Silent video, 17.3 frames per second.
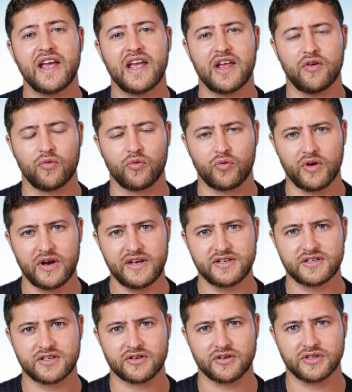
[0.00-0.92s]
in
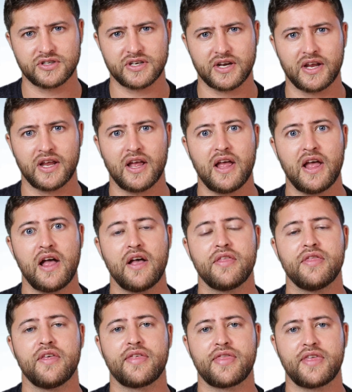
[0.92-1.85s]
researching the